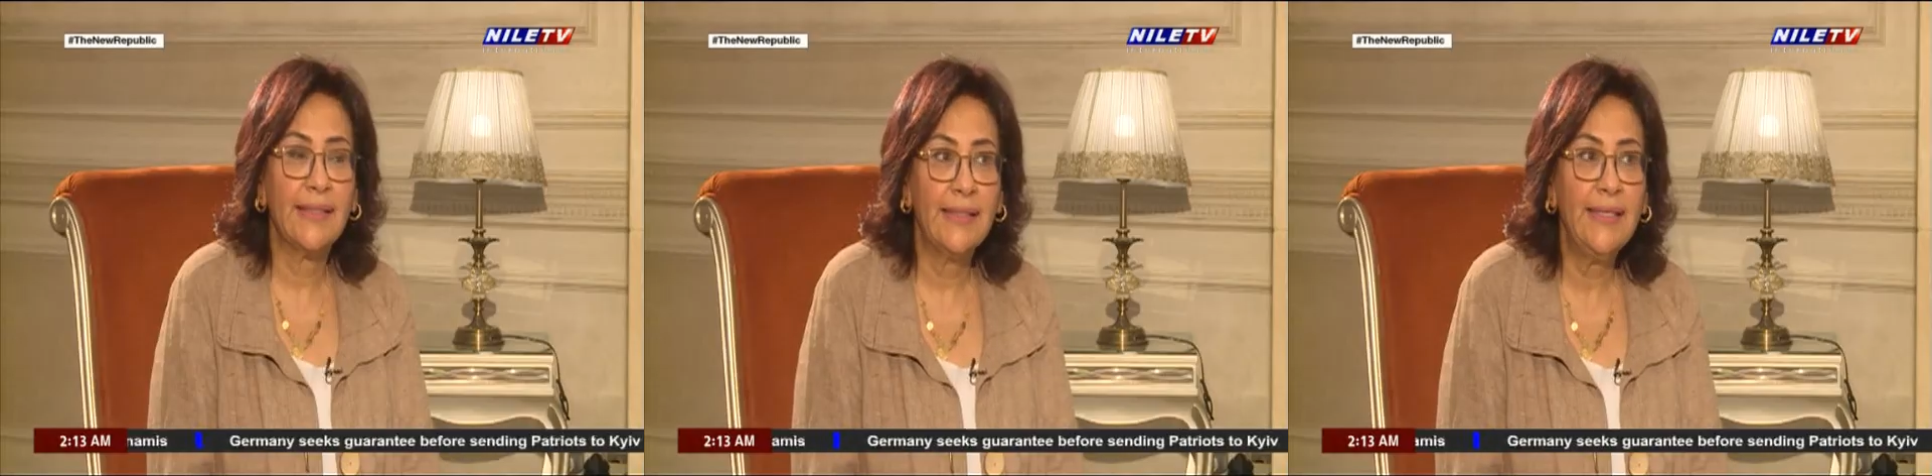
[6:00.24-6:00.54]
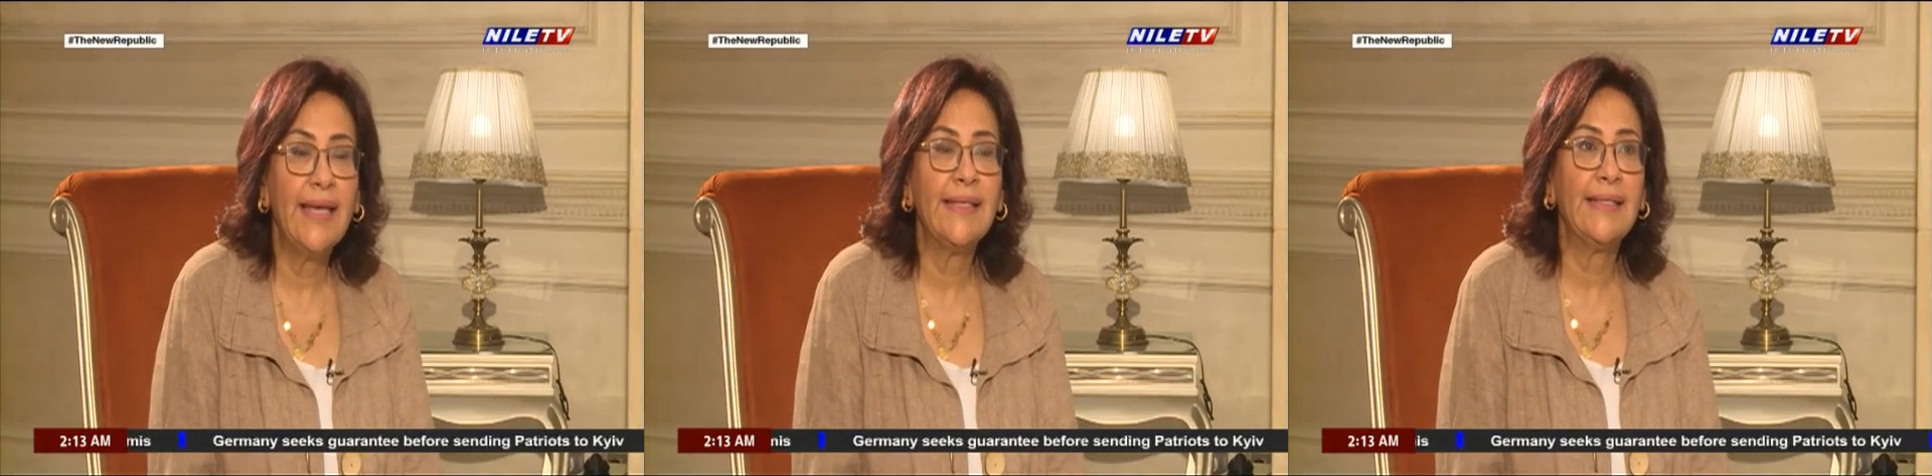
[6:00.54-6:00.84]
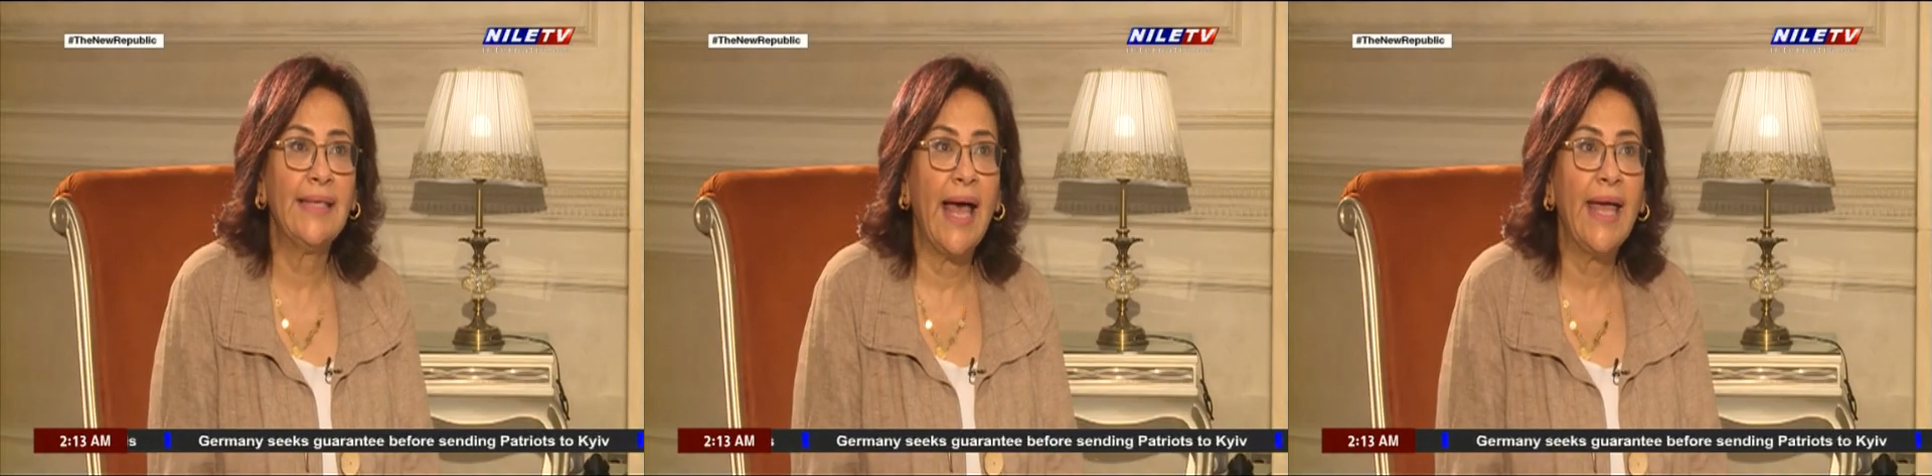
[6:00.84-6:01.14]
Yes,
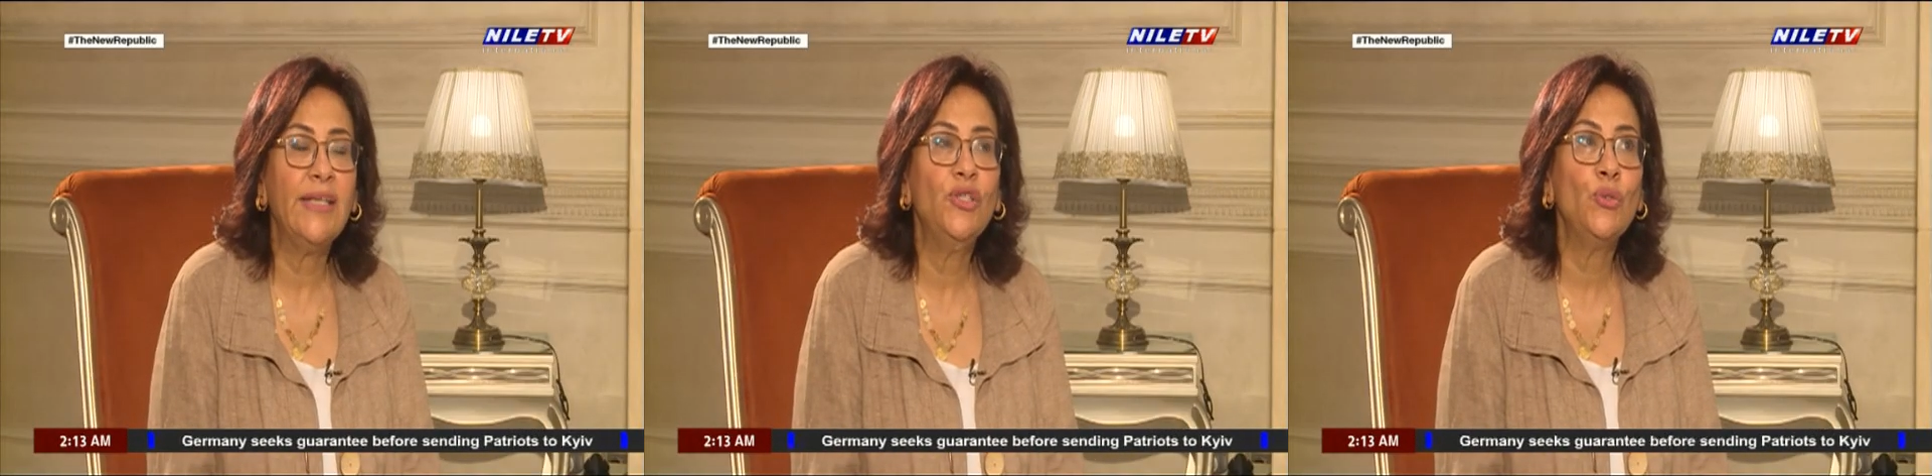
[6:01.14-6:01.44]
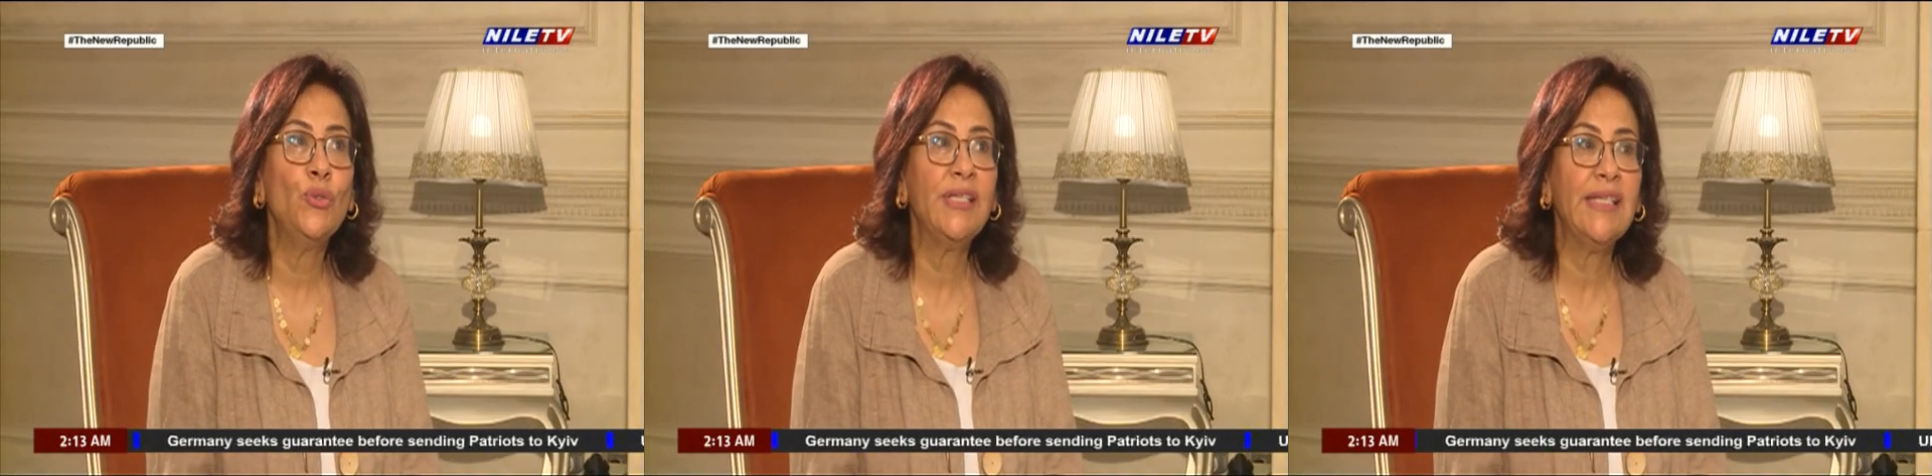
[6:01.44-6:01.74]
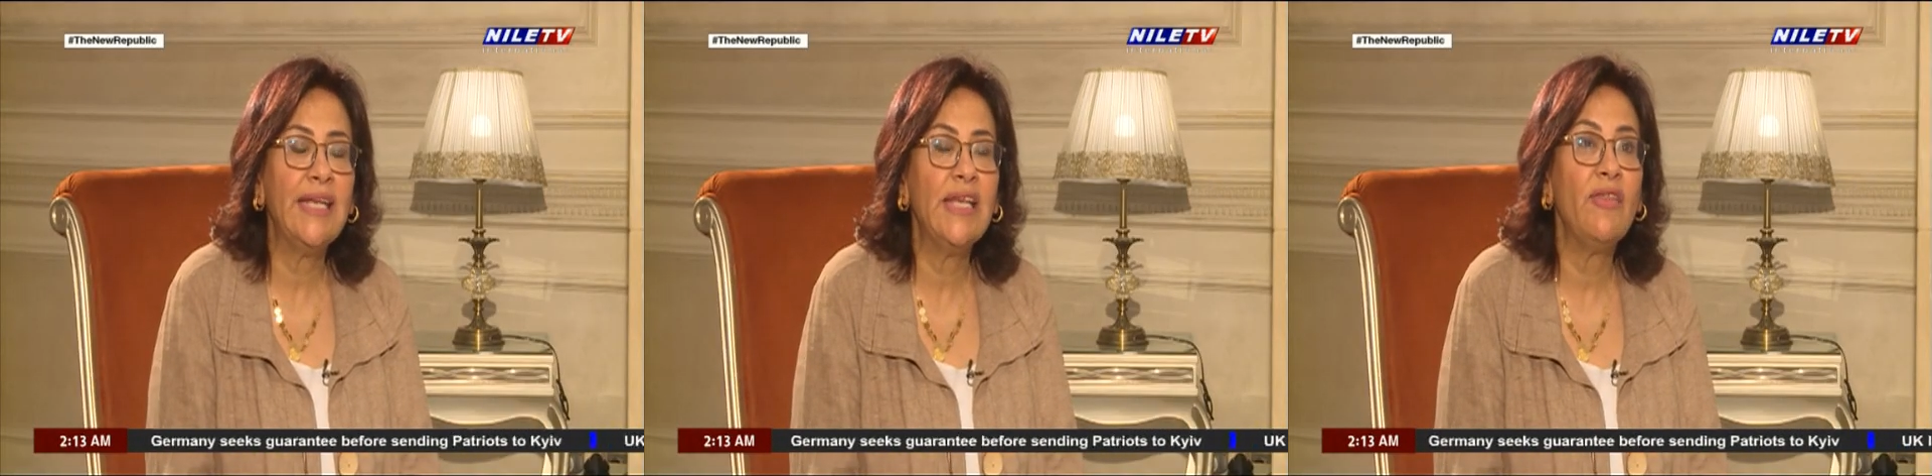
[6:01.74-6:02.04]
I do see